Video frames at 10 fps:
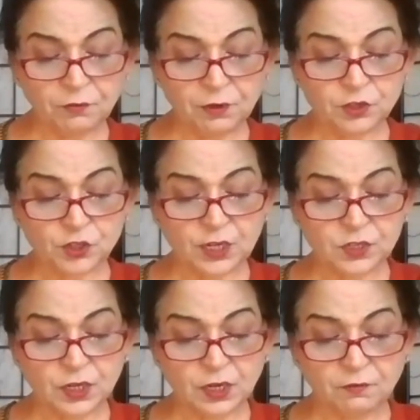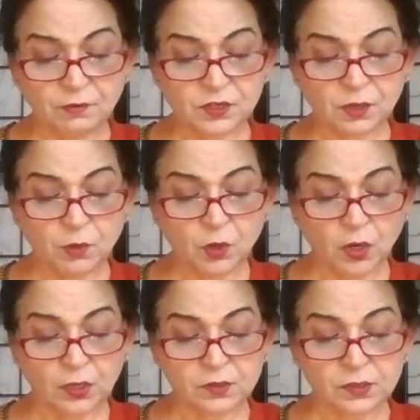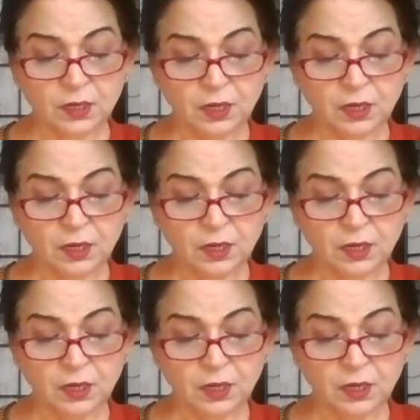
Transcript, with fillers: were chasing away some dogs,